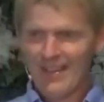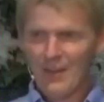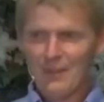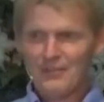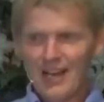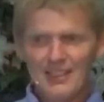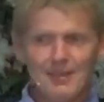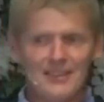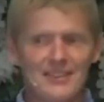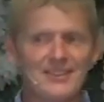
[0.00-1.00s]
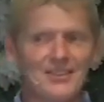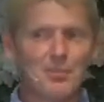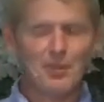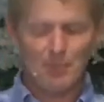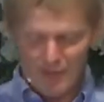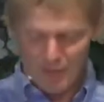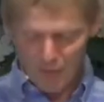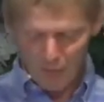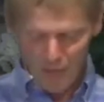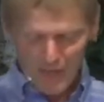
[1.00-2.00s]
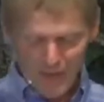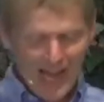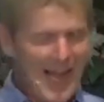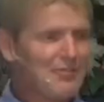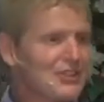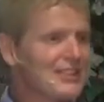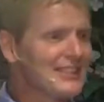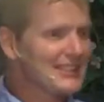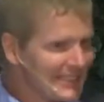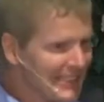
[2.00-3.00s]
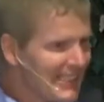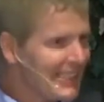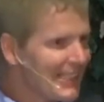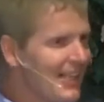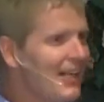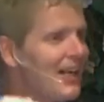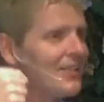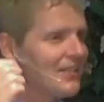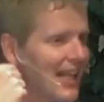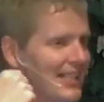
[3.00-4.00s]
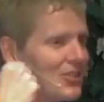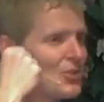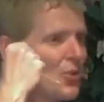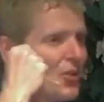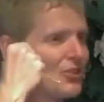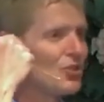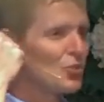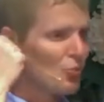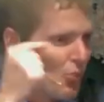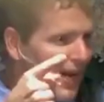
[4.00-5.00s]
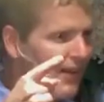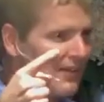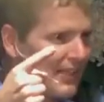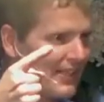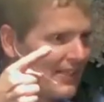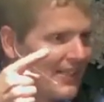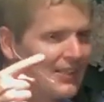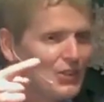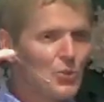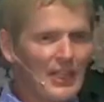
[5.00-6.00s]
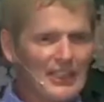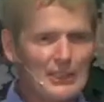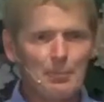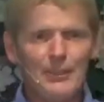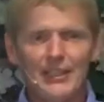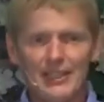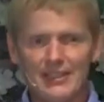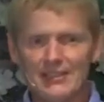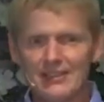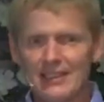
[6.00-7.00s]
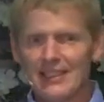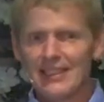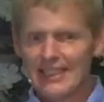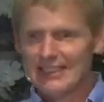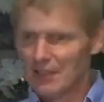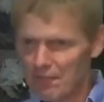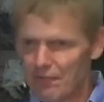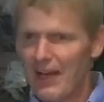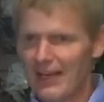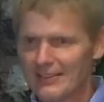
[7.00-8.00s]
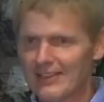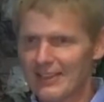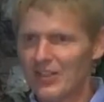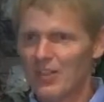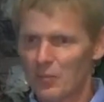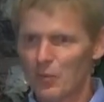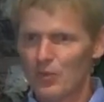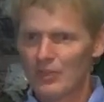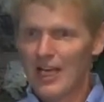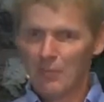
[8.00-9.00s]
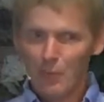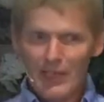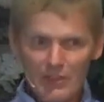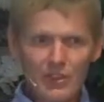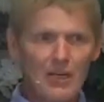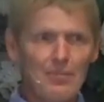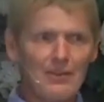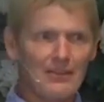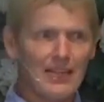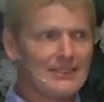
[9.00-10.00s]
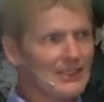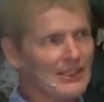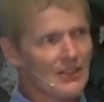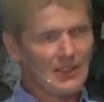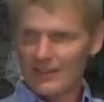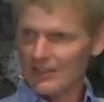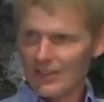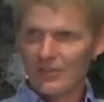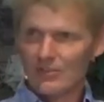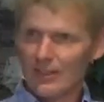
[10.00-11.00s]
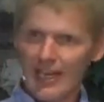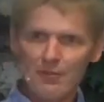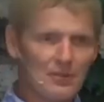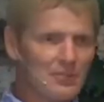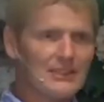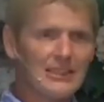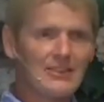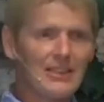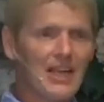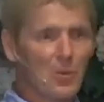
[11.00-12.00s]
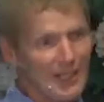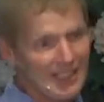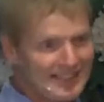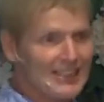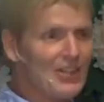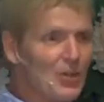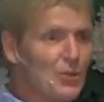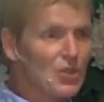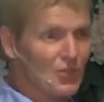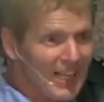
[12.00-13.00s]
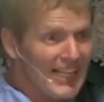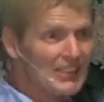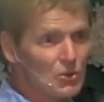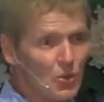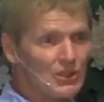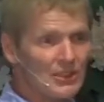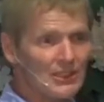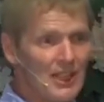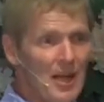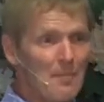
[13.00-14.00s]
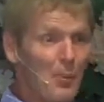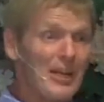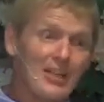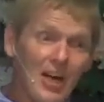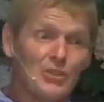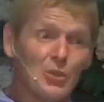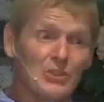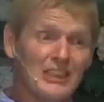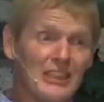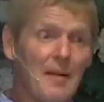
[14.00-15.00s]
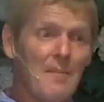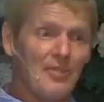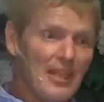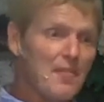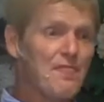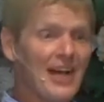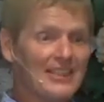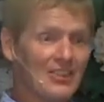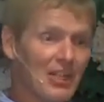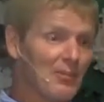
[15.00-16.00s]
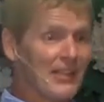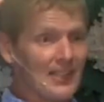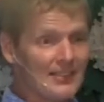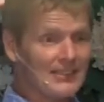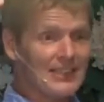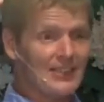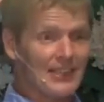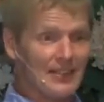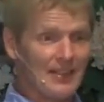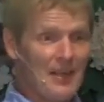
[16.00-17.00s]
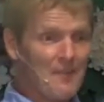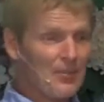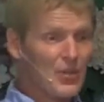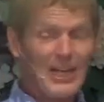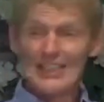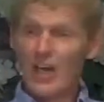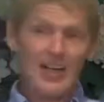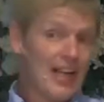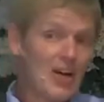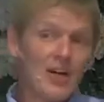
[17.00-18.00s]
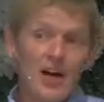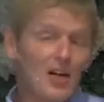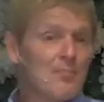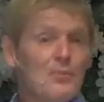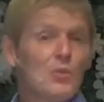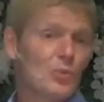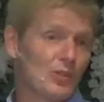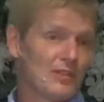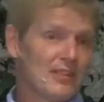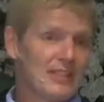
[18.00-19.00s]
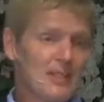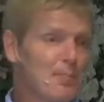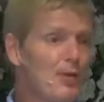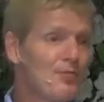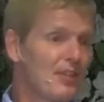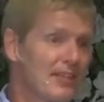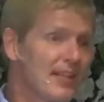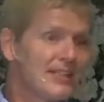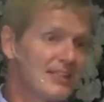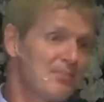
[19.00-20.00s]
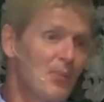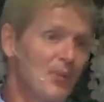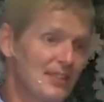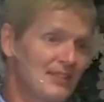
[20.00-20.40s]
We talked about this a little bit before. We don't have to see a light source directly to experience its effect in our world. I mean, we can look up at the lights here, you know, hanging from the ceiling. We can see those are light sources, but we can also see the effects of them, like on the ceiling. You guys, our moon is a perfect case in point.